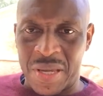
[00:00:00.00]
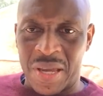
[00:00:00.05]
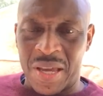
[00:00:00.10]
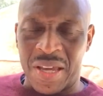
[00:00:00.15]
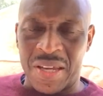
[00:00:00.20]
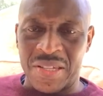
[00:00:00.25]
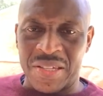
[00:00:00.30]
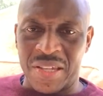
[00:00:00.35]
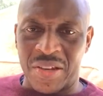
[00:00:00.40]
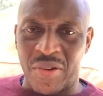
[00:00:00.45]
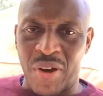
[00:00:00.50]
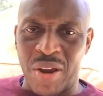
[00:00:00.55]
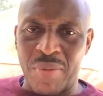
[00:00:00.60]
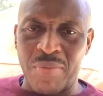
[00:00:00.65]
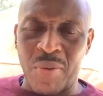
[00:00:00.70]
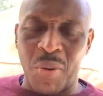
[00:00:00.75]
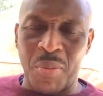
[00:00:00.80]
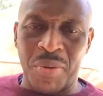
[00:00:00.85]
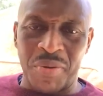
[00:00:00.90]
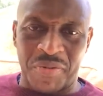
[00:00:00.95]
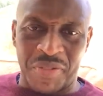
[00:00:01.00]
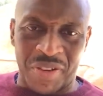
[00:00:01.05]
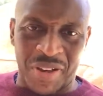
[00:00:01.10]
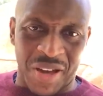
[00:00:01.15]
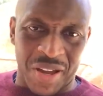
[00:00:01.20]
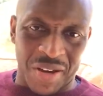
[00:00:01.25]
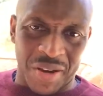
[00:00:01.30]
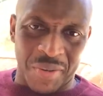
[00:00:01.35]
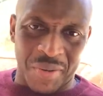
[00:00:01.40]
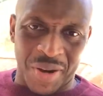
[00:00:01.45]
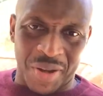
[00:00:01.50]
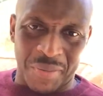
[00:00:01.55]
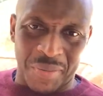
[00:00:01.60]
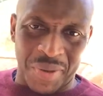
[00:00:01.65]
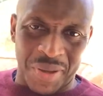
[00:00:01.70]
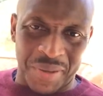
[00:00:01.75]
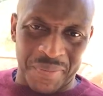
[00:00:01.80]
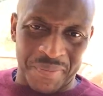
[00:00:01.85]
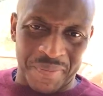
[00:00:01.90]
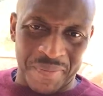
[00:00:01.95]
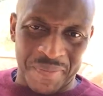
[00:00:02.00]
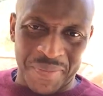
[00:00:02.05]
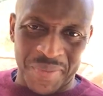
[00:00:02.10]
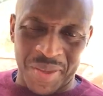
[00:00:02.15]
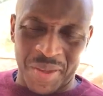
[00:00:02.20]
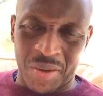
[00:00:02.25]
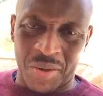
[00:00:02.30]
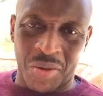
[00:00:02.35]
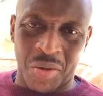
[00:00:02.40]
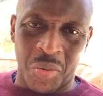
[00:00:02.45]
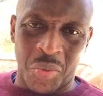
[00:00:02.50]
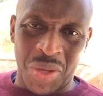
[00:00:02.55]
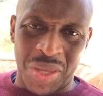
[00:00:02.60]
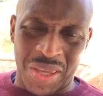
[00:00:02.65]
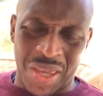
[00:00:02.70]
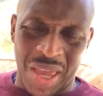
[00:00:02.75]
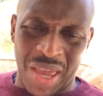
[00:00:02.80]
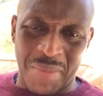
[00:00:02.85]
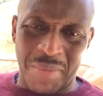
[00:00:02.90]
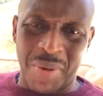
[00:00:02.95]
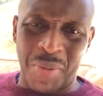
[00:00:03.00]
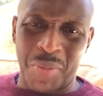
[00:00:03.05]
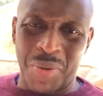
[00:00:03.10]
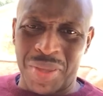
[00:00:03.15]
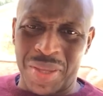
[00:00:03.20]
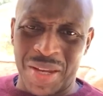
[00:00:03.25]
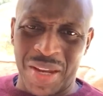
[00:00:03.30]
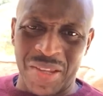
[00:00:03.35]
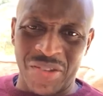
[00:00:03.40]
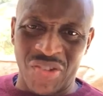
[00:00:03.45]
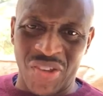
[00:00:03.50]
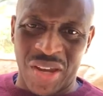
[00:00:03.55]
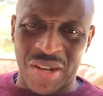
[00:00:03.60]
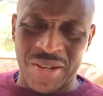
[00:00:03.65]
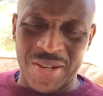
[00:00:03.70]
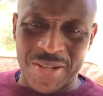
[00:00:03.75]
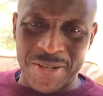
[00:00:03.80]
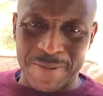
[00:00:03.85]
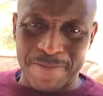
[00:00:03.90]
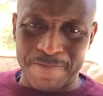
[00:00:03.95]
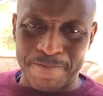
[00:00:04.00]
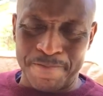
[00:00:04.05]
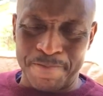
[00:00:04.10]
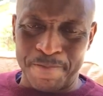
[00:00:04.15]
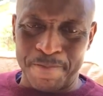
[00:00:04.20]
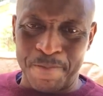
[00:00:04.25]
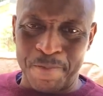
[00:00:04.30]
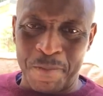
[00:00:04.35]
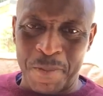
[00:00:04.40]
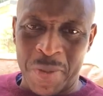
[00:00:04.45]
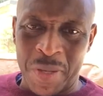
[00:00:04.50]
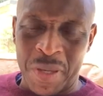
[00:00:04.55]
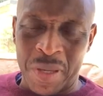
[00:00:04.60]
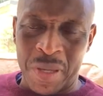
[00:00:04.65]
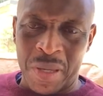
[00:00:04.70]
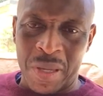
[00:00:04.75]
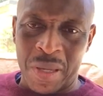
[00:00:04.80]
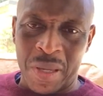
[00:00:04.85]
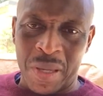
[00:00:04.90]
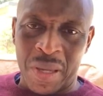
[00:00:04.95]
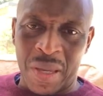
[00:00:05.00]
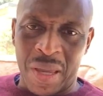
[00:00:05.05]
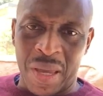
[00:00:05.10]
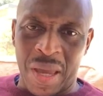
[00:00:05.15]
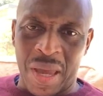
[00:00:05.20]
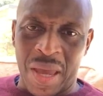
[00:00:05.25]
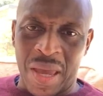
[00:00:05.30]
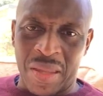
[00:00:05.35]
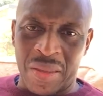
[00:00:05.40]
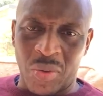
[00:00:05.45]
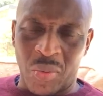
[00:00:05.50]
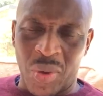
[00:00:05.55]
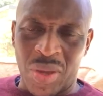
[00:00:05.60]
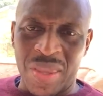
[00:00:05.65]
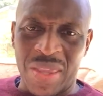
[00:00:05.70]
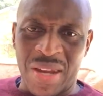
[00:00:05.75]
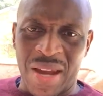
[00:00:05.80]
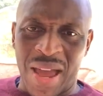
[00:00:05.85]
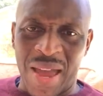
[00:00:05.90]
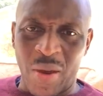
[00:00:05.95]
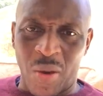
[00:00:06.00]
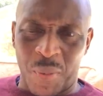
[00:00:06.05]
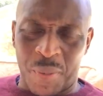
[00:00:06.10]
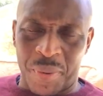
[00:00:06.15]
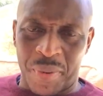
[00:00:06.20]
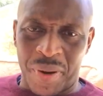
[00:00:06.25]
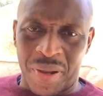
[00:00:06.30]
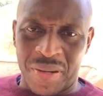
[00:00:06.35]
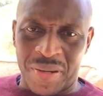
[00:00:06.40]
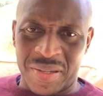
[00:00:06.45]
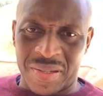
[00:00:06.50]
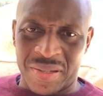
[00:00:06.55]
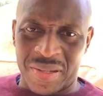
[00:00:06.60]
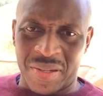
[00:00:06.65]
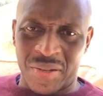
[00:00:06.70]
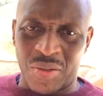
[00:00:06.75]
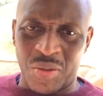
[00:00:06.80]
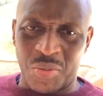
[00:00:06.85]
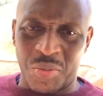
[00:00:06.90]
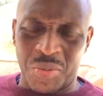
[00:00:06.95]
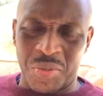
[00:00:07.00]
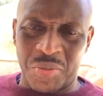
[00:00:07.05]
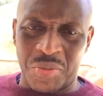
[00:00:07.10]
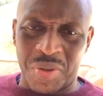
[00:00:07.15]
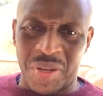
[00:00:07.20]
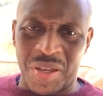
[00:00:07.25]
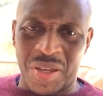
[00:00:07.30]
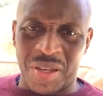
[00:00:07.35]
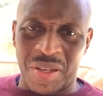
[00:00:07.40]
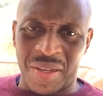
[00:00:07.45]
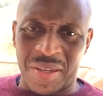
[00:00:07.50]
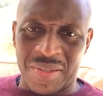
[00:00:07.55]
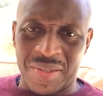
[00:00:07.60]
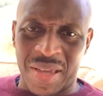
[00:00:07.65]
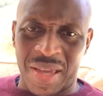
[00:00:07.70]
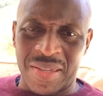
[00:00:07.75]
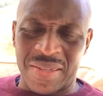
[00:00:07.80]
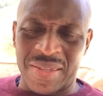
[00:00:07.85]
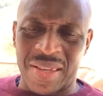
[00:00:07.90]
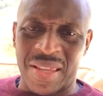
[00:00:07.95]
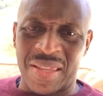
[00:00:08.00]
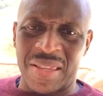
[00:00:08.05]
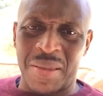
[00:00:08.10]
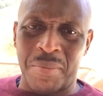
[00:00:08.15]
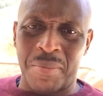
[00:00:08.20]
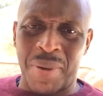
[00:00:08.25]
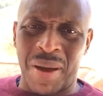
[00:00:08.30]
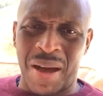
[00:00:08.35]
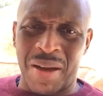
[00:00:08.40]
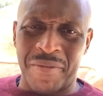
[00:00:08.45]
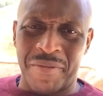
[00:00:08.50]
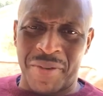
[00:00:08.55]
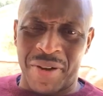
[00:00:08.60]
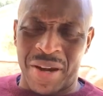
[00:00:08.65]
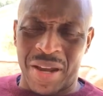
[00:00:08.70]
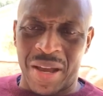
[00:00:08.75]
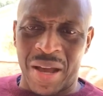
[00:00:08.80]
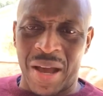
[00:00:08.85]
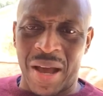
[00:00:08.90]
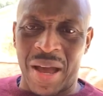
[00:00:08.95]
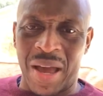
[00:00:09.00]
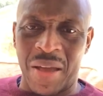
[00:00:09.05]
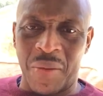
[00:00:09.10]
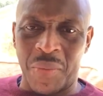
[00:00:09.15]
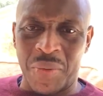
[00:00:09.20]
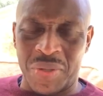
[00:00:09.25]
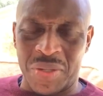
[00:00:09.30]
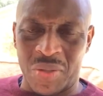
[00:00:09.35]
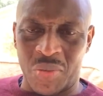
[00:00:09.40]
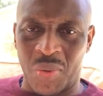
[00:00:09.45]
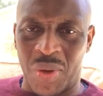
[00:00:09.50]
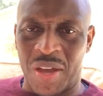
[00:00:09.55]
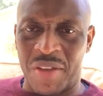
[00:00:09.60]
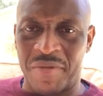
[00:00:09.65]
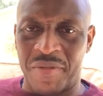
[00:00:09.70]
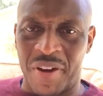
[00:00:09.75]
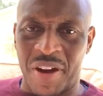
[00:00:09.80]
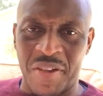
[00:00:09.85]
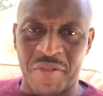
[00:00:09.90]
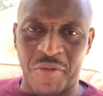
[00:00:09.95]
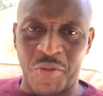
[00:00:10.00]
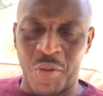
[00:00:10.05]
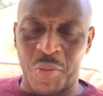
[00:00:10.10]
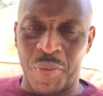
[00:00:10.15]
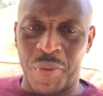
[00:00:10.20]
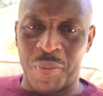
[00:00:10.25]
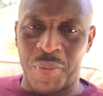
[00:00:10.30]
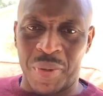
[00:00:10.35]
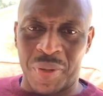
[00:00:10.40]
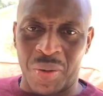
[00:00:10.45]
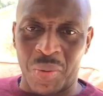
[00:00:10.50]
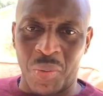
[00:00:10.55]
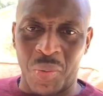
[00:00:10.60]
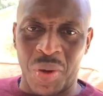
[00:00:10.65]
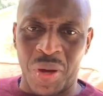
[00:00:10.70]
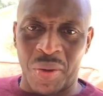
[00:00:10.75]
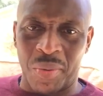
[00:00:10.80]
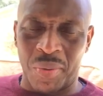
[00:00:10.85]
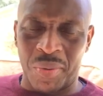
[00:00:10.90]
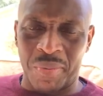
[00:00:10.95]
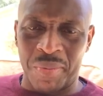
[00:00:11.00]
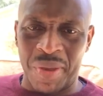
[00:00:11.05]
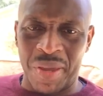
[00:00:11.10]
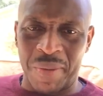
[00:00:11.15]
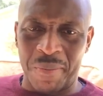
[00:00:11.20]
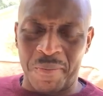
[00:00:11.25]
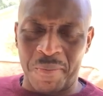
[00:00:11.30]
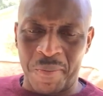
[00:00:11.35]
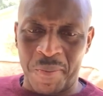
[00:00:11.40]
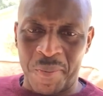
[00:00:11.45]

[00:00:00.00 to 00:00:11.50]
It is a great moment for Ghana Rugby. You know, we came in with an agenda, and the way that I operate as a human being is I set the bar very high, which is why very few people can work with me.